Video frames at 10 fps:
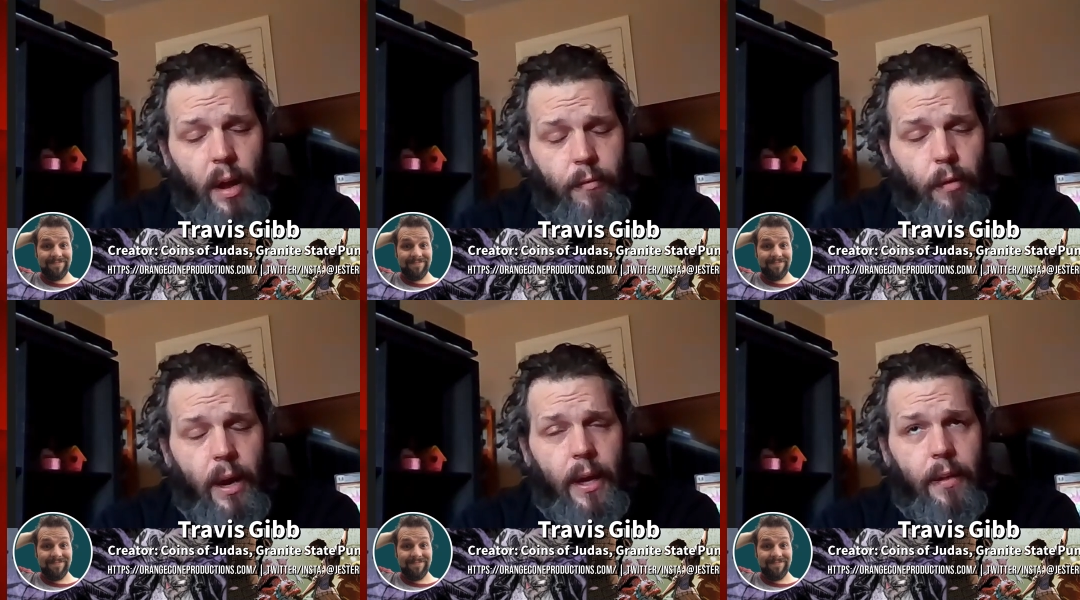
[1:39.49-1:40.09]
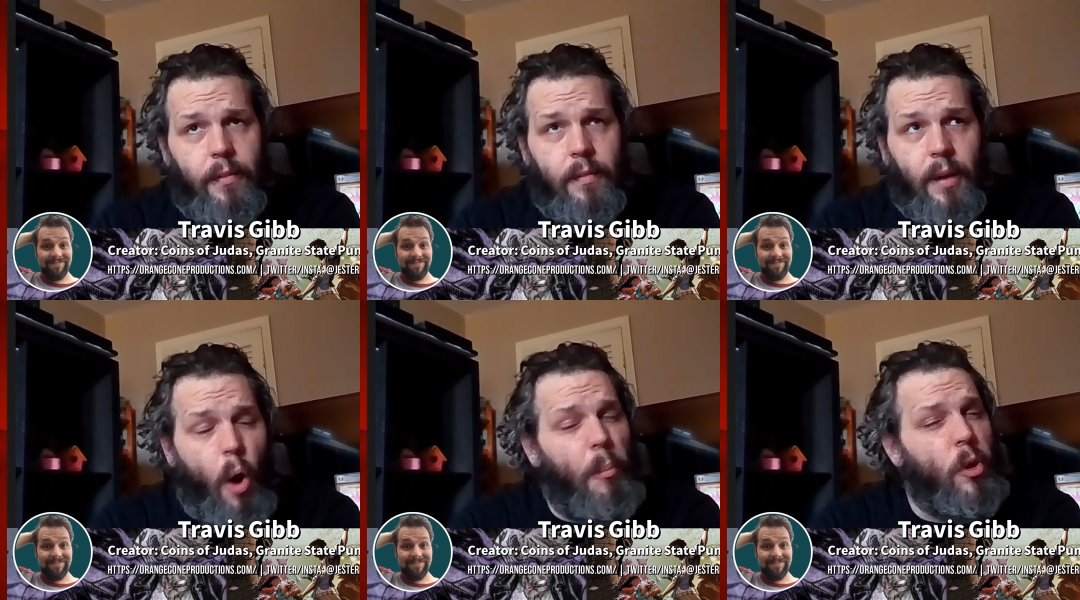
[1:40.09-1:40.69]
Speaker 1: I've raised
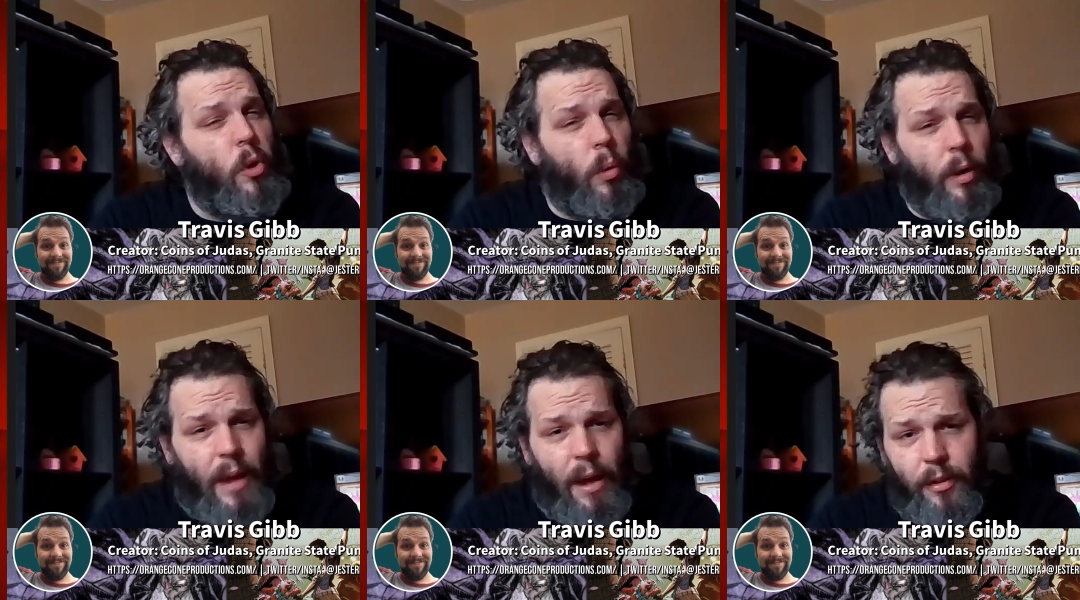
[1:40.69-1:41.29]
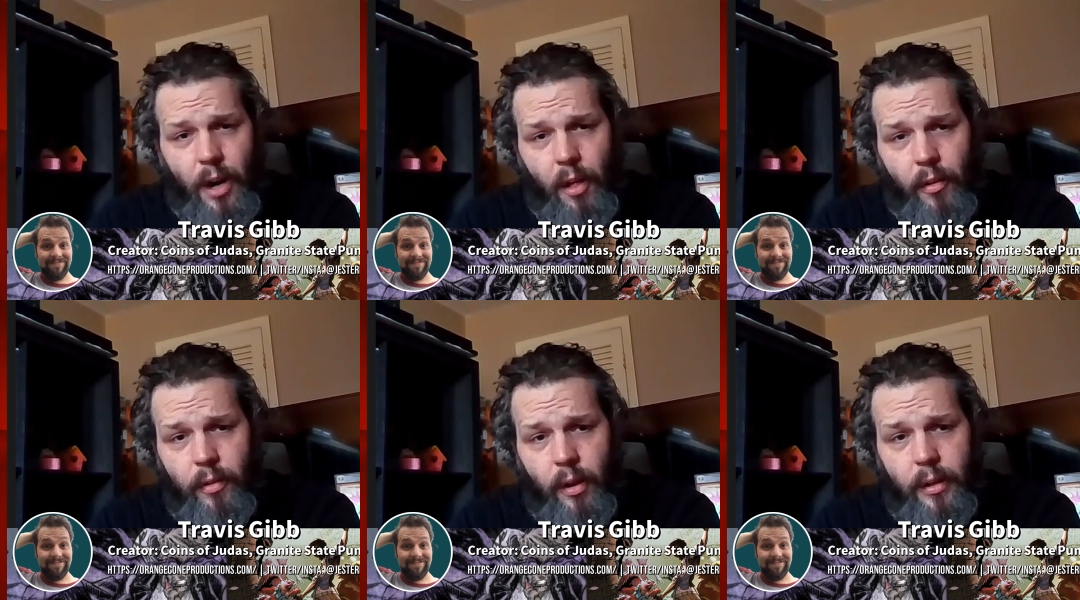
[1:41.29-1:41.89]
almost two hundred thousand
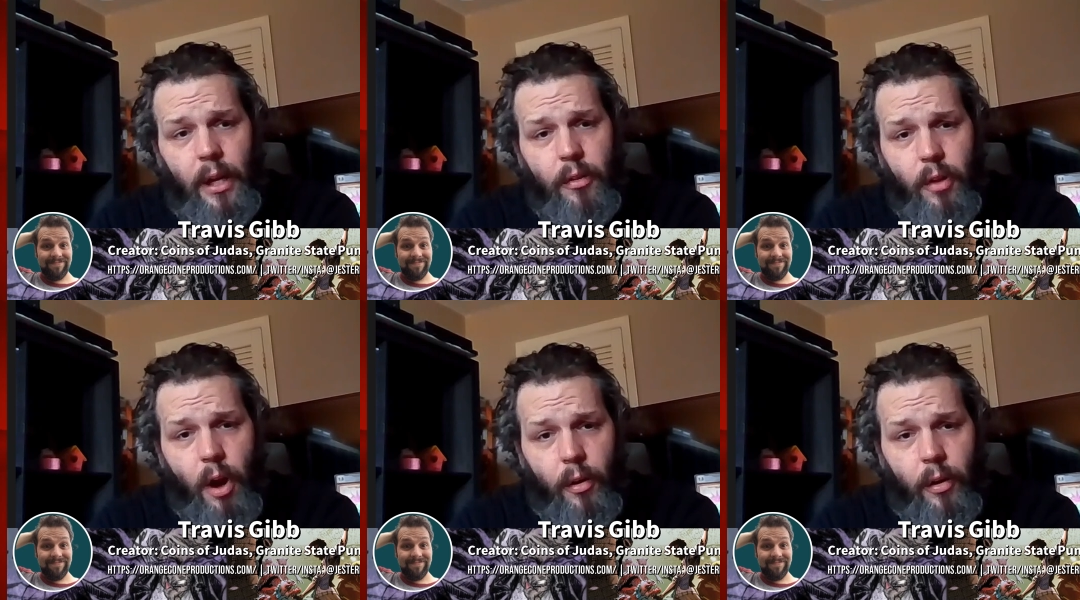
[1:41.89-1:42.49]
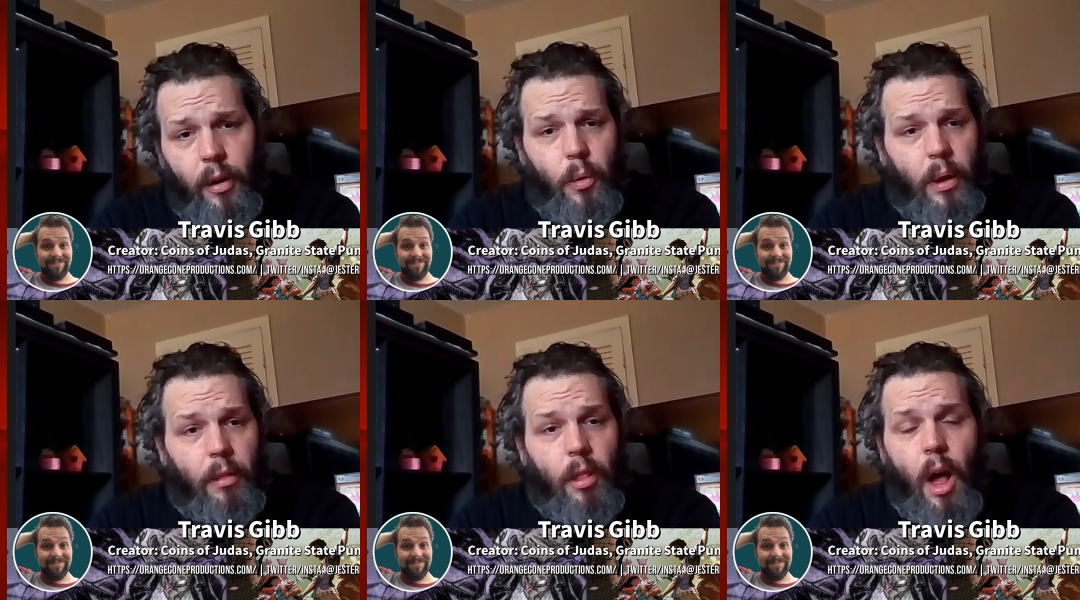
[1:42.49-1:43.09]
dollars on Kickstarter,
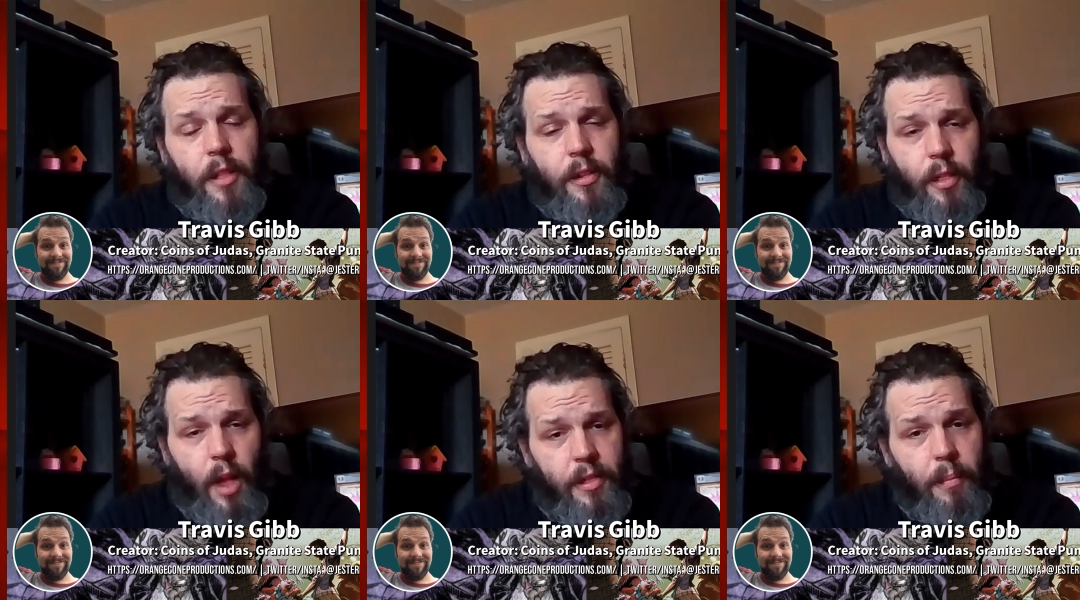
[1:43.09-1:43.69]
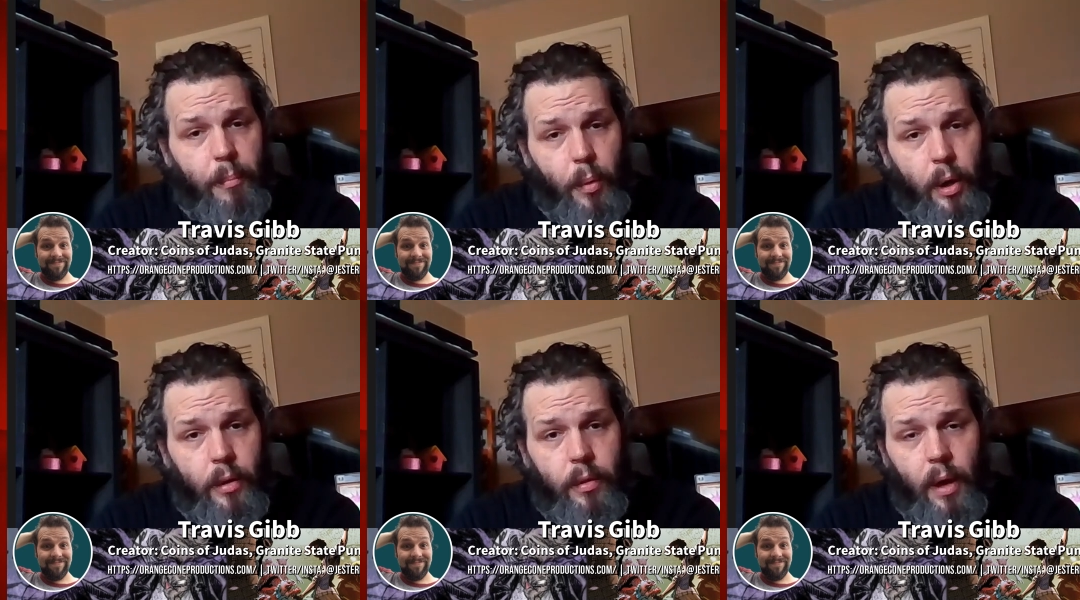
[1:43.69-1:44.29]
doing lots and lots of books.